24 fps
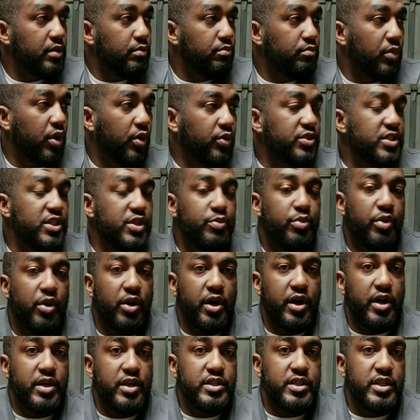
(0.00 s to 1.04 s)

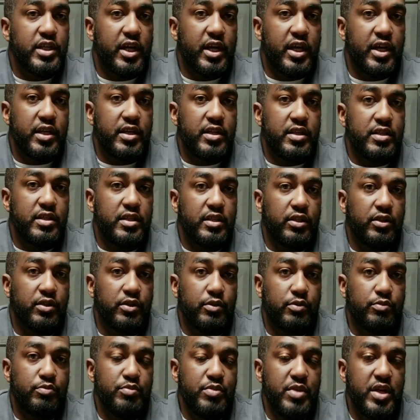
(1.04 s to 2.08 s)
multi-part
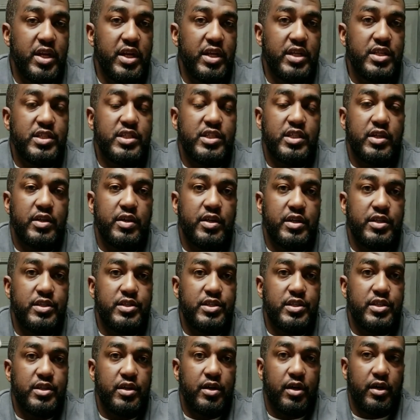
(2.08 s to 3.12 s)
little mini series
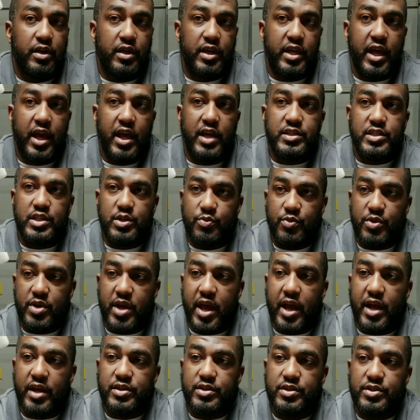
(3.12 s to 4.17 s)
here on calcium
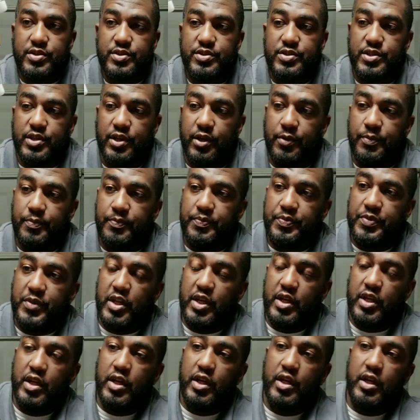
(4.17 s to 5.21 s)
reactors. So
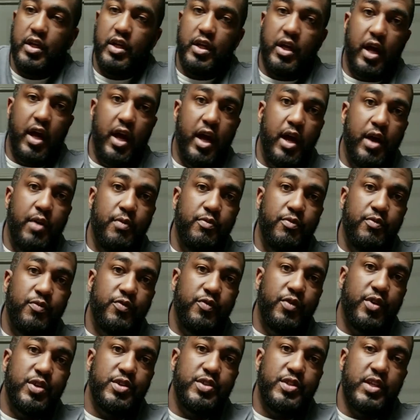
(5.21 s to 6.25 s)

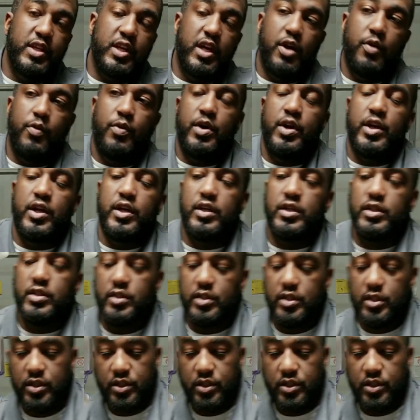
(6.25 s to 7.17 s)
first thing I want to